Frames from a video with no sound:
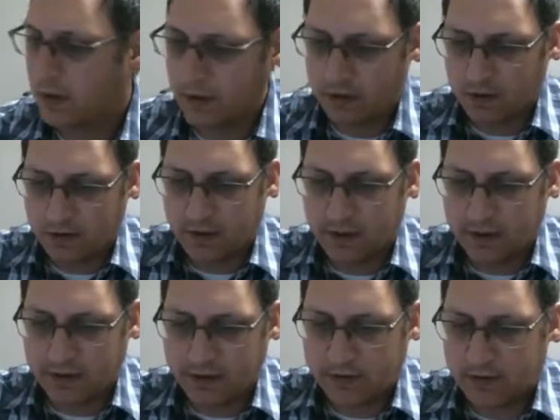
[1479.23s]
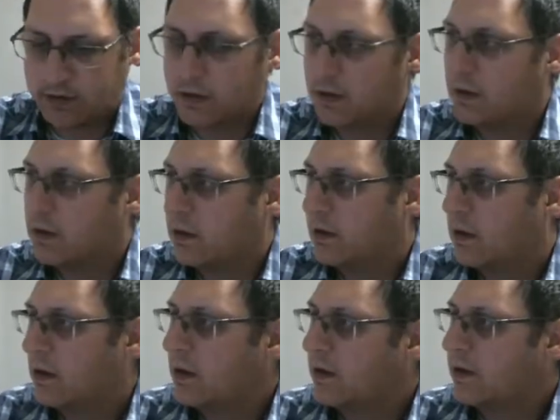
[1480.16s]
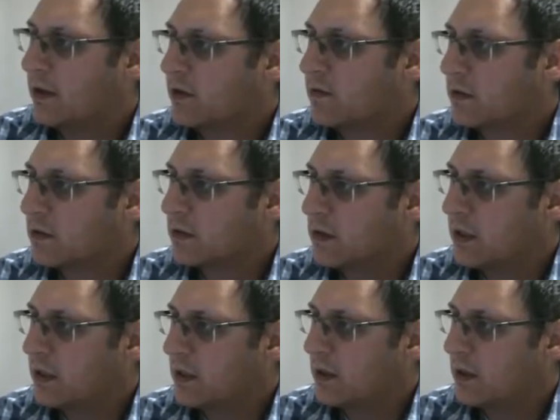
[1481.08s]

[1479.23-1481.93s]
Kartana takes Rock Slide.